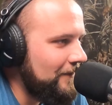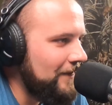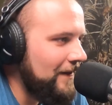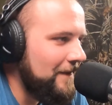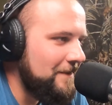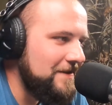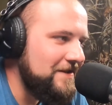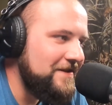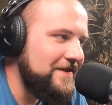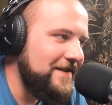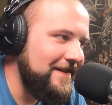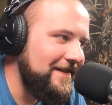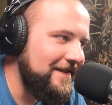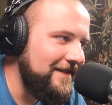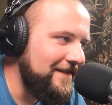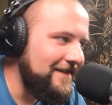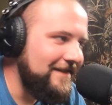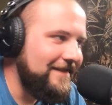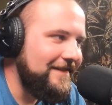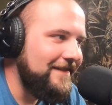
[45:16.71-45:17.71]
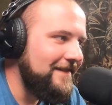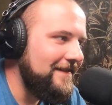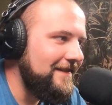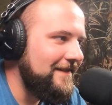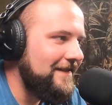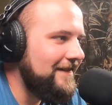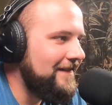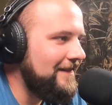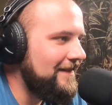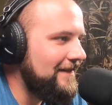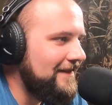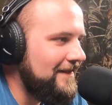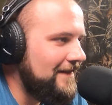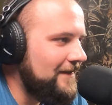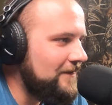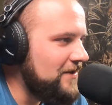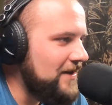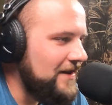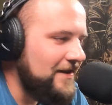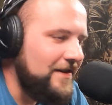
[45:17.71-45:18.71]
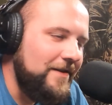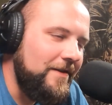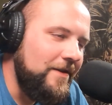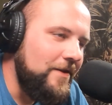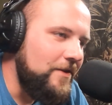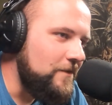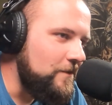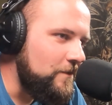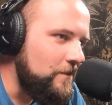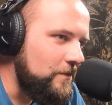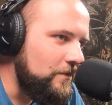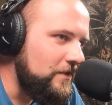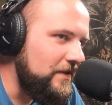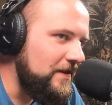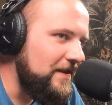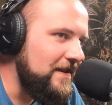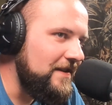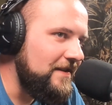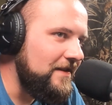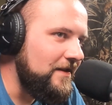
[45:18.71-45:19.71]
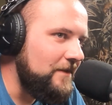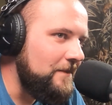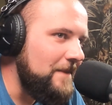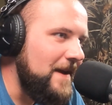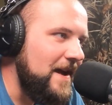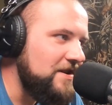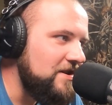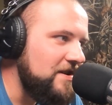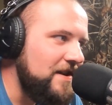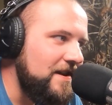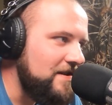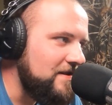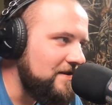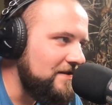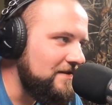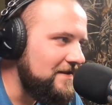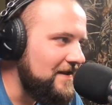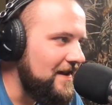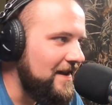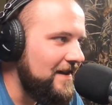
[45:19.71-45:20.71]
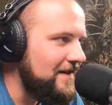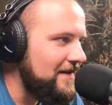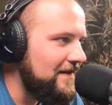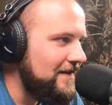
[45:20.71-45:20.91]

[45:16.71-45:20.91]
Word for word: Well, I'm just trying to trying to get the imagination side